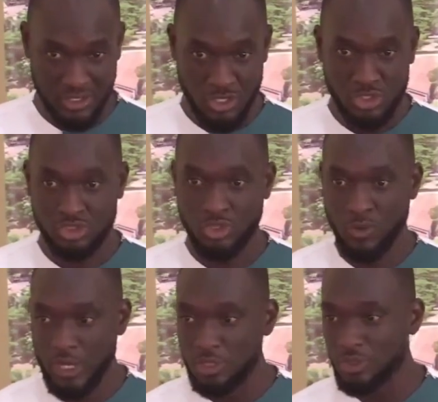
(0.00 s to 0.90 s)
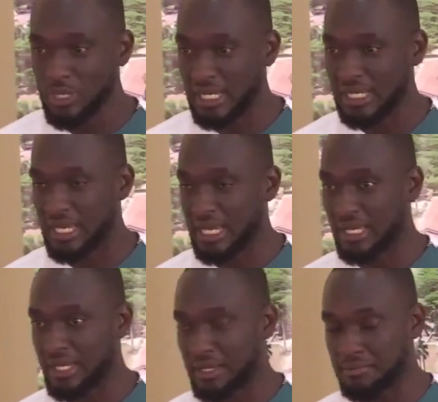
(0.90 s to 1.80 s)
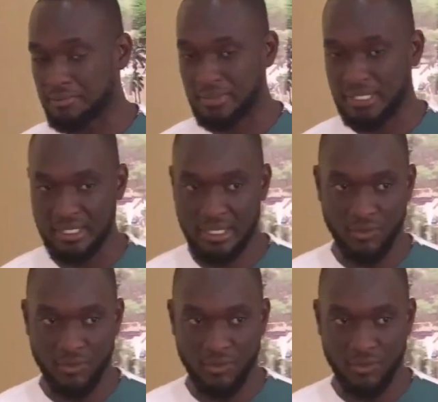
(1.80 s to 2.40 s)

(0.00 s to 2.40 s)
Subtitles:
So when you look at a